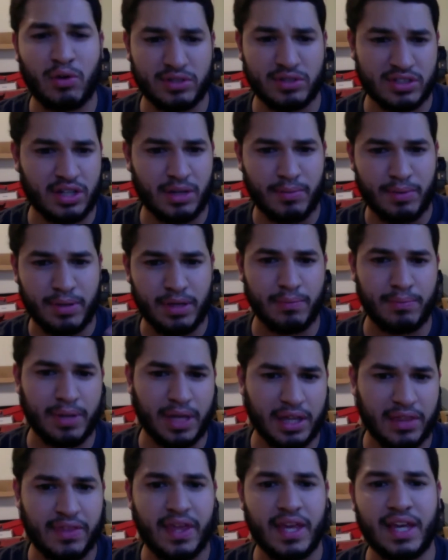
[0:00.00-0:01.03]
It's going to be a
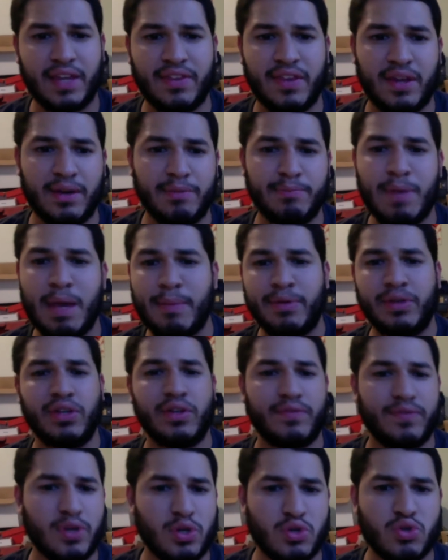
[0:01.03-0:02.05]
big thing, and then maybe in
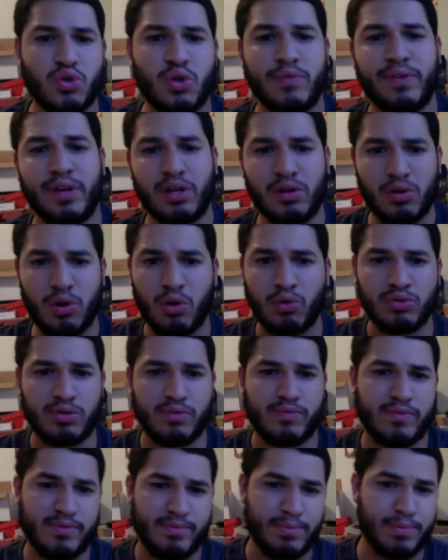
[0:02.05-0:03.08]
the future, if it grows, if
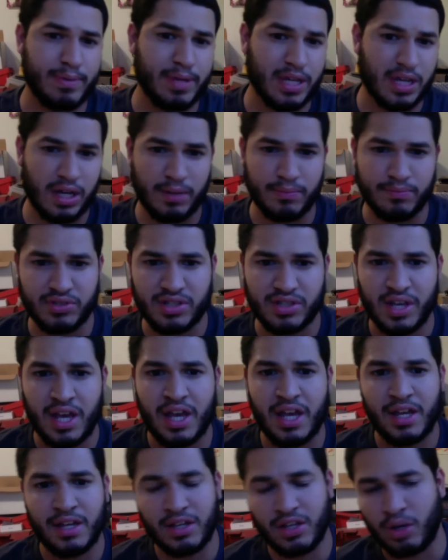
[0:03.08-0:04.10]
it becomes
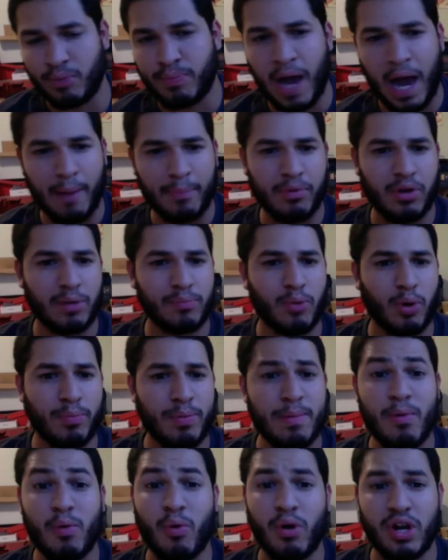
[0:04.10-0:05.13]
popular and more
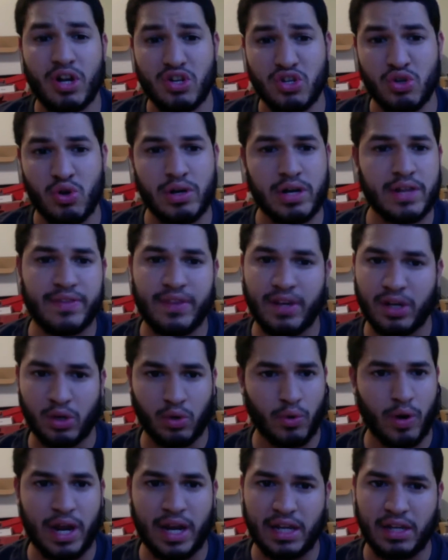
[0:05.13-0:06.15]
people want to join it, then
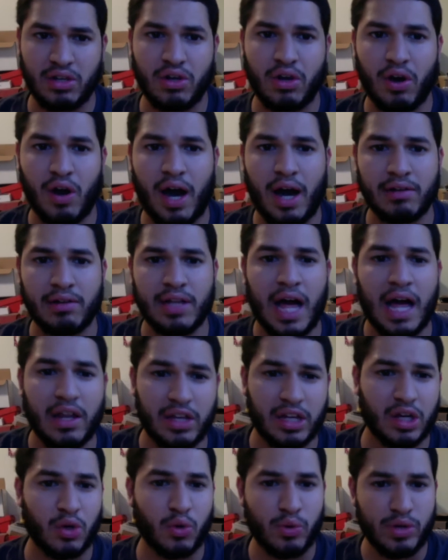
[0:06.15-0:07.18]
great. I'll
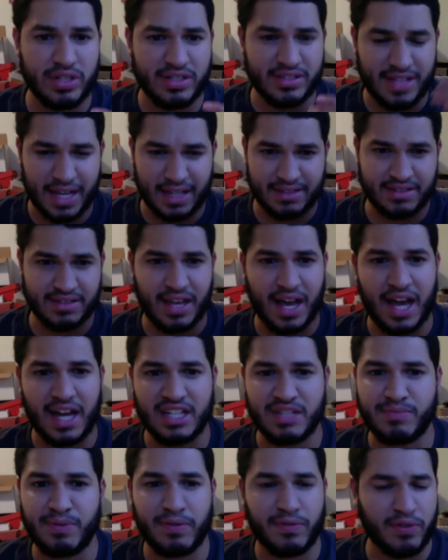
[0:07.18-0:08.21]
increase that
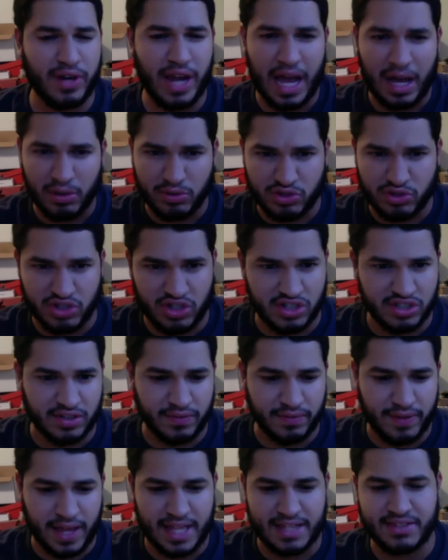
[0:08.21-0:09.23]
size. But for now, it's just a
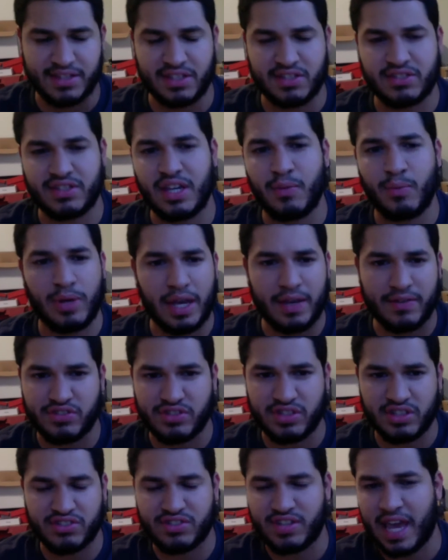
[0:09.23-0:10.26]
flat 16. We have
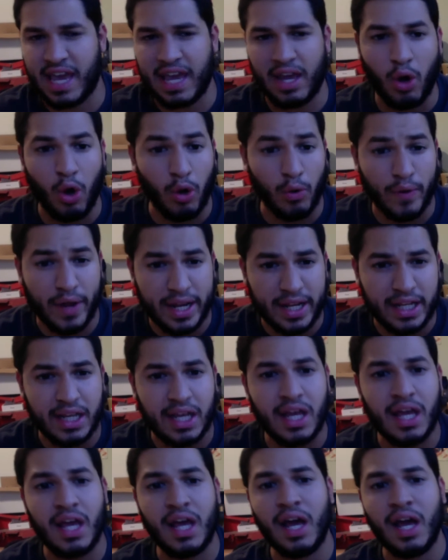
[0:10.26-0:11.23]
6 to 8 already.